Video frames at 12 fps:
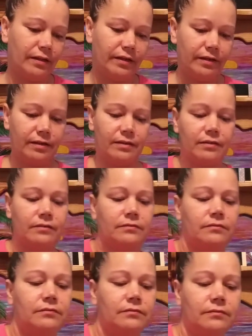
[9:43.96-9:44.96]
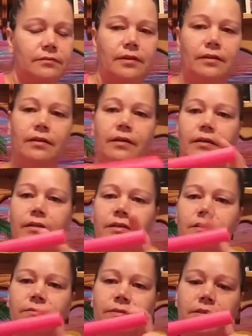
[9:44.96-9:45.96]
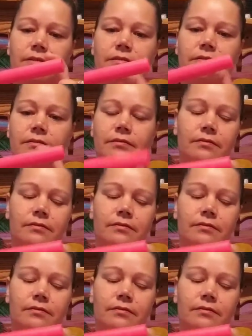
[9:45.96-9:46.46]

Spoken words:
I like these ones.